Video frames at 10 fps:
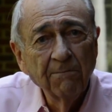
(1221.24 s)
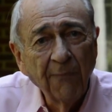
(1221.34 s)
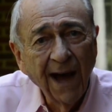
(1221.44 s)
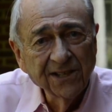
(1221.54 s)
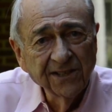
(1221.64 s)

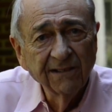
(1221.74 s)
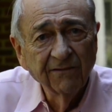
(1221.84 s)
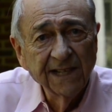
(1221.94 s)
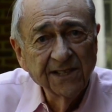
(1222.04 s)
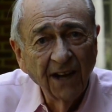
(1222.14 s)
positive
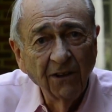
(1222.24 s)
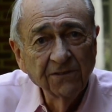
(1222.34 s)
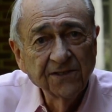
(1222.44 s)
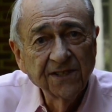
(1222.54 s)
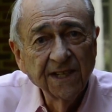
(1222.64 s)

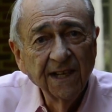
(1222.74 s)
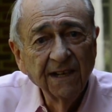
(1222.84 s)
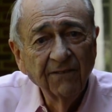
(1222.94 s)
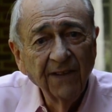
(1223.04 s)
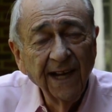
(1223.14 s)
results
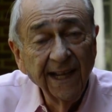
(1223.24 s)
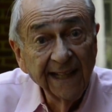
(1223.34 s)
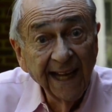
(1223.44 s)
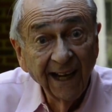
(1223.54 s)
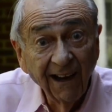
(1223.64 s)
in
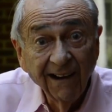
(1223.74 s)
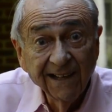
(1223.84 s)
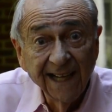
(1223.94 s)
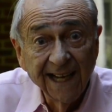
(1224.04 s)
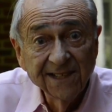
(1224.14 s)
the
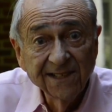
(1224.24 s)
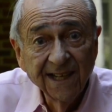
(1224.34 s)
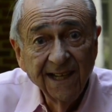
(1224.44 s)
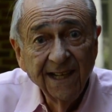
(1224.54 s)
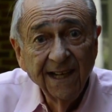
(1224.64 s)
LR test,
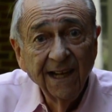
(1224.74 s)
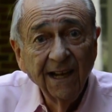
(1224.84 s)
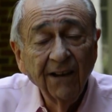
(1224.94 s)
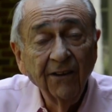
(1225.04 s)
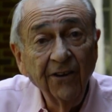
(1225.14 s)

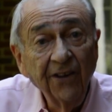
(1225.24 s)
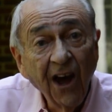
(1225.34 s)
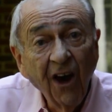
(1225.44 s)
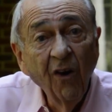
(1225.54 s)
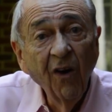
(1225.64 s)

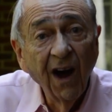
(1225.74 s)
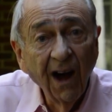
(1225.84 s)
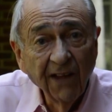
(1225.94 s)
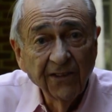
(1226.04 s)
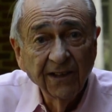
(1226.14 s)
no
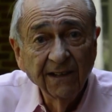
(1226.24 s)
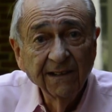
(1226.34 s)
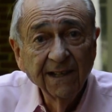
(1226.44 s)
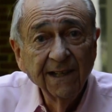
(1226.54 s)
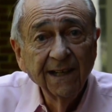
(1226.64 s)

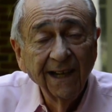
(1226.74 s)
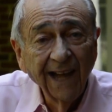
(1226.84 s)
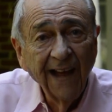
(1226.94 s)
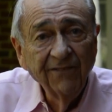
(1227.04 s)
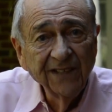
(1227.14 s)
other
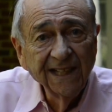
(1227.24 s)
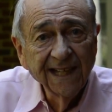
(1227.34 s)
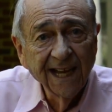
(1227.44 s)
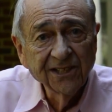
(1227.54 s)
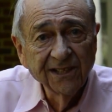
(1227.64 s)
life
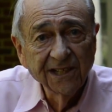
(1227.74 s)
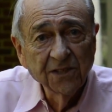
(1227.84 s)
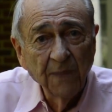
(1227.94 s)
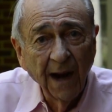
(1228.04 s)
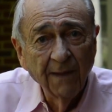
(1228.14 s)
detection
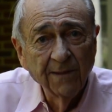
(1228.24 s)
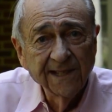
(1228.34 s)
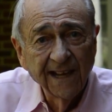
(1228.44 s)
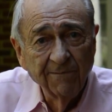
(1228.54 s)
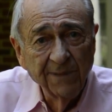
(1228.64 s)

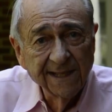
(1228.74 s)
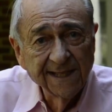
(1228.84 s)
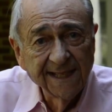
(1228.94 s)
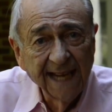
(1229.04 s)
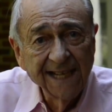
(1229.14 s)
experiments have been
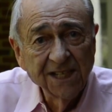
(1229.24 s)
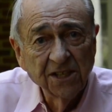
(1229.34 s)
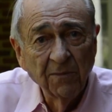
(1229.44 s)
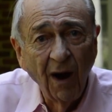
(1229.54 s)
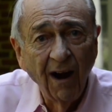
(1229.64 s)
sent
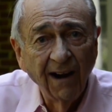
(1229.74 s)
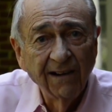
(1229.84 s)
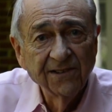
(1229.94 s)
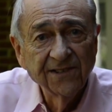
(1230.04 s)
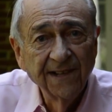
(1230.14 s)
to
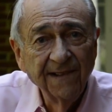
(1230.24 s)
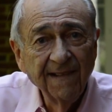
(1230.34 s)
Mars.